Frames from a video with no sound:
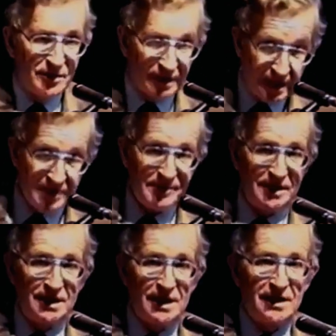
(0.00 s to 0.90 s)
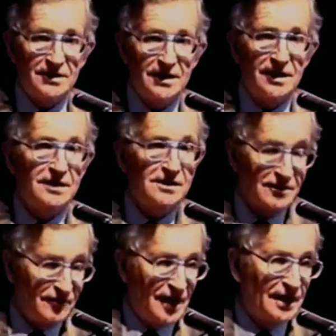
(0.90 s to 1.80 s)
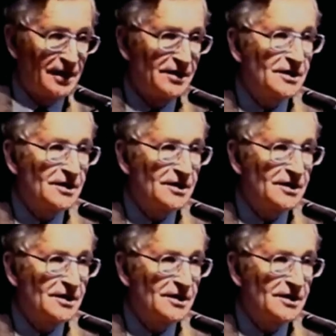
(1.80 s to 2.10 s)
building up in the United States and finally